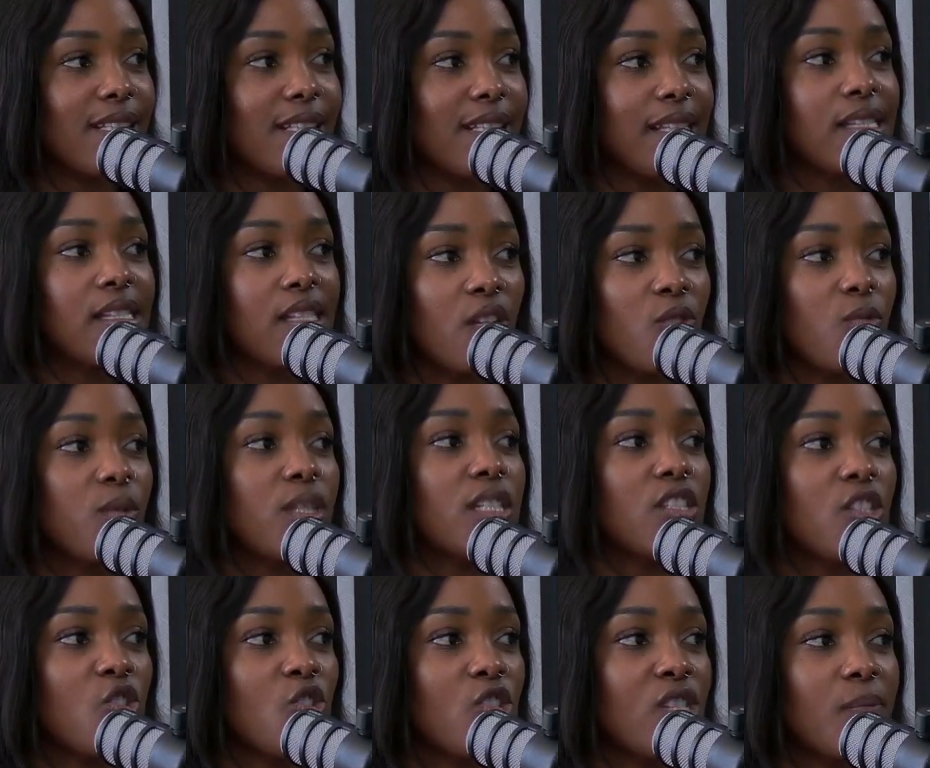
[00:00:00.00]
sing
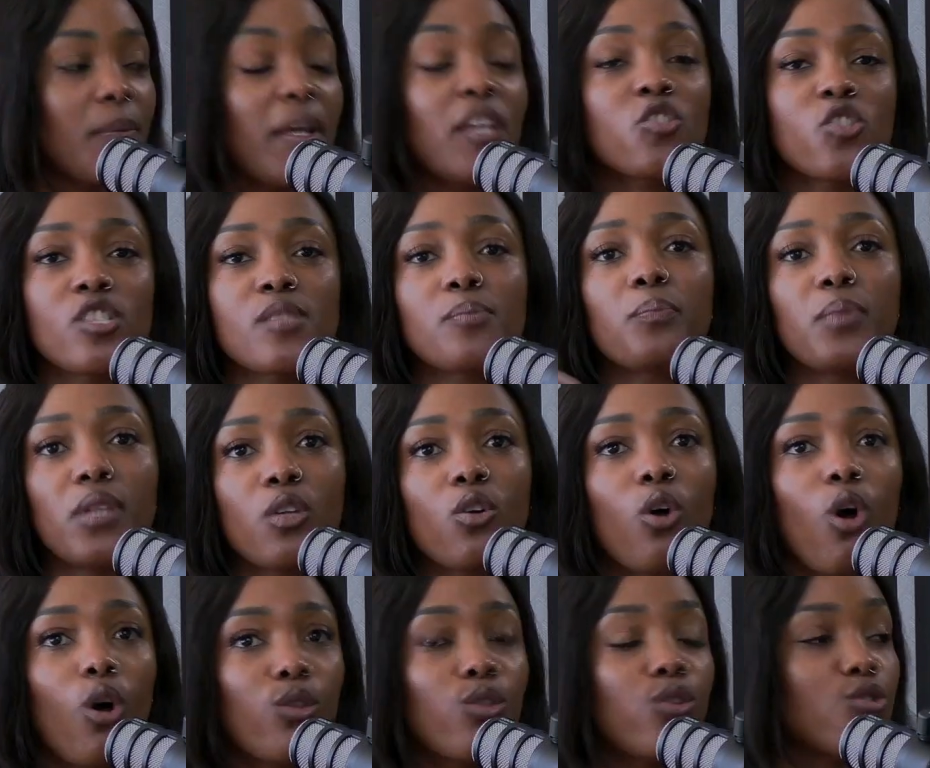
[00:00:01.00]
renditions by just being
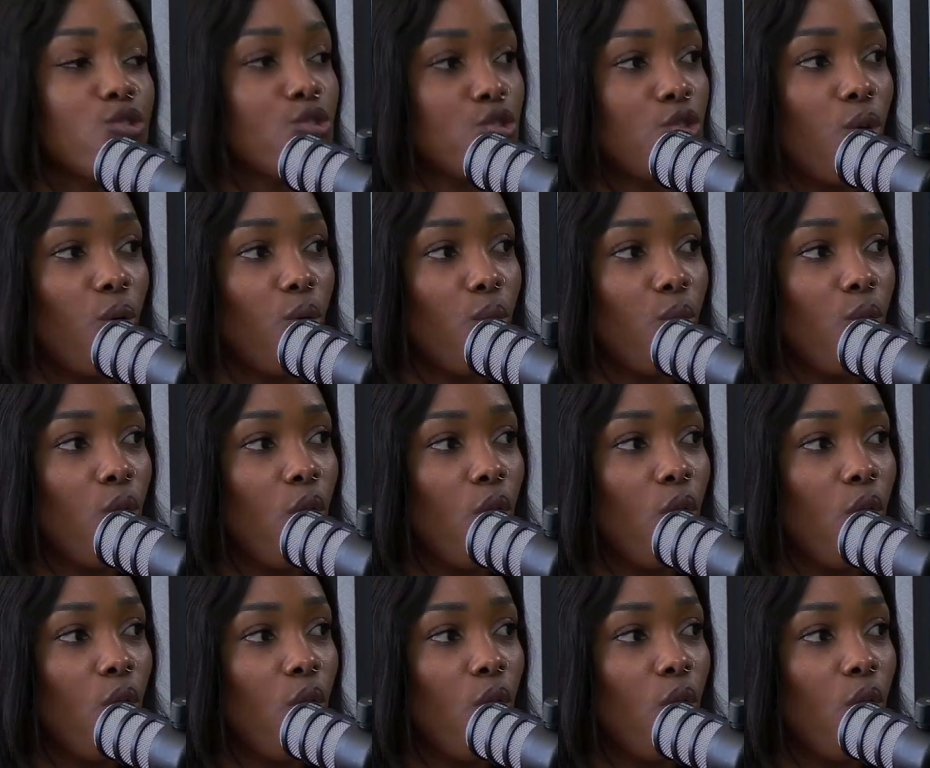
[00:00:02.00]
on the show?